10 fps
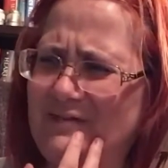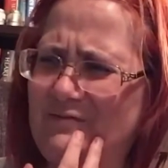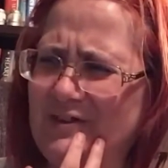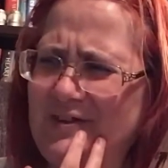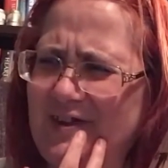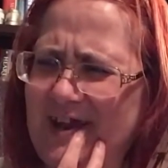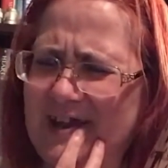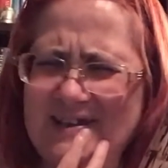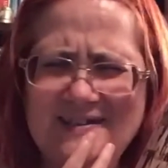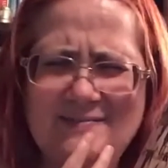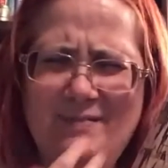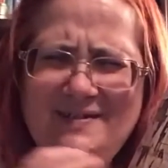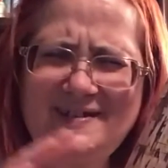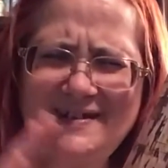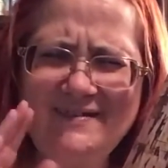feels like it's
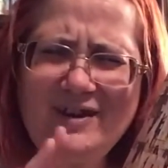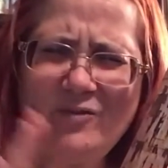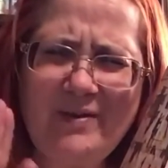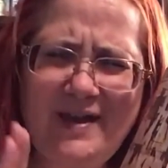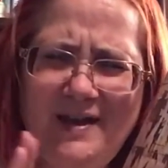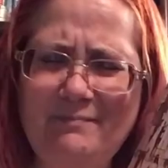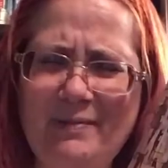missing a little bit,